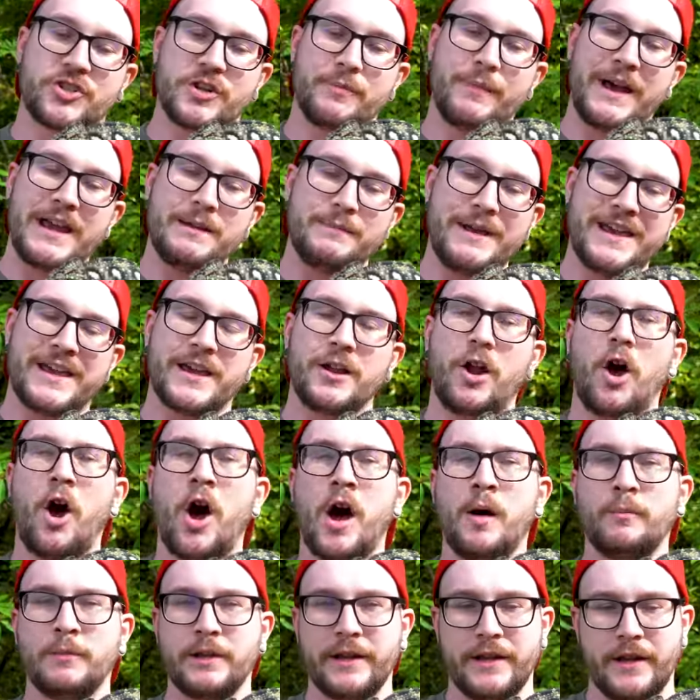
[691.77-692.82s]
she might make an
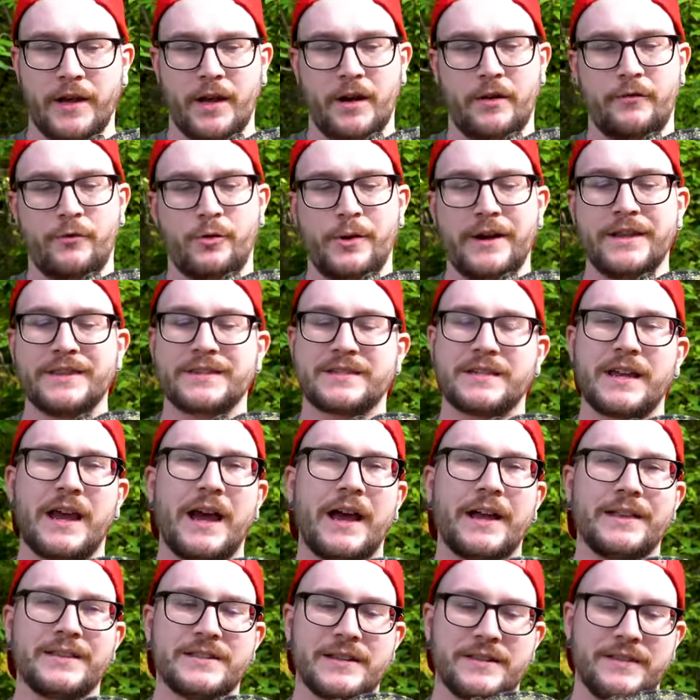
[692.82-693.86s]
omelet out of her
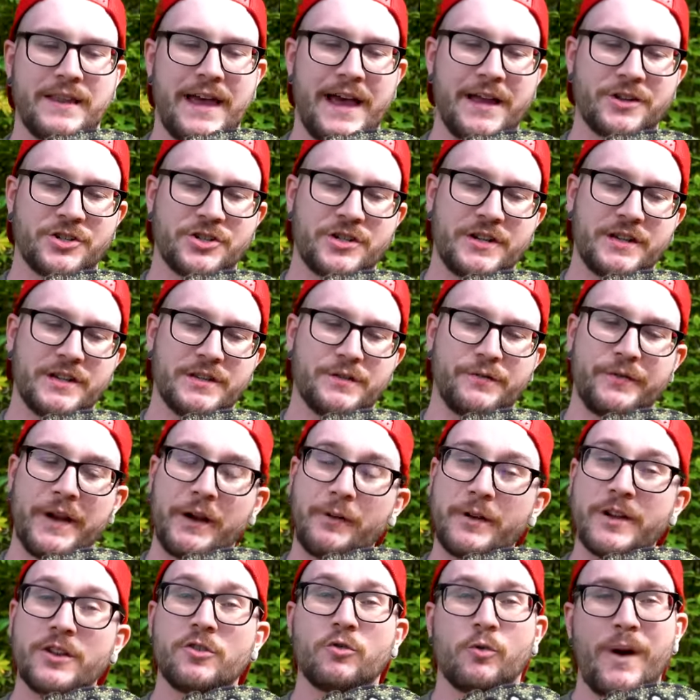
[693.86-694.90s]
insides, and in that she is
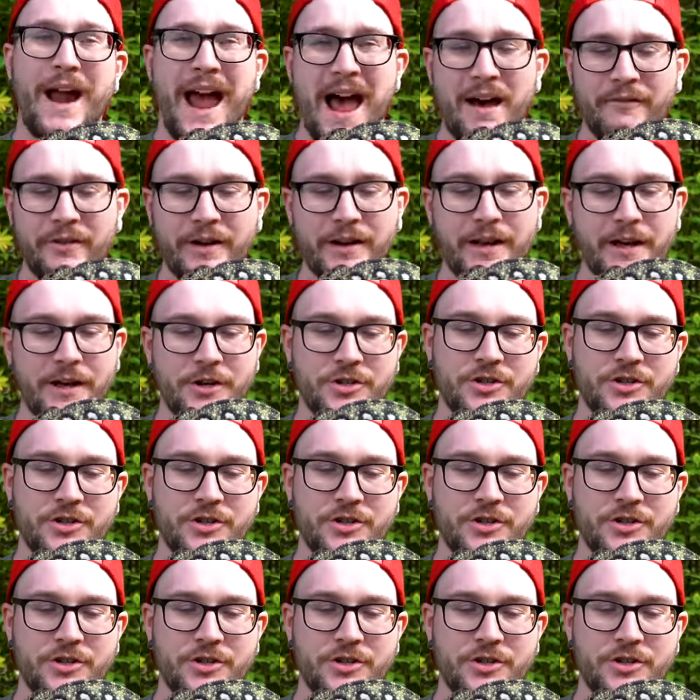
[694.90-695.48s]
very gravid.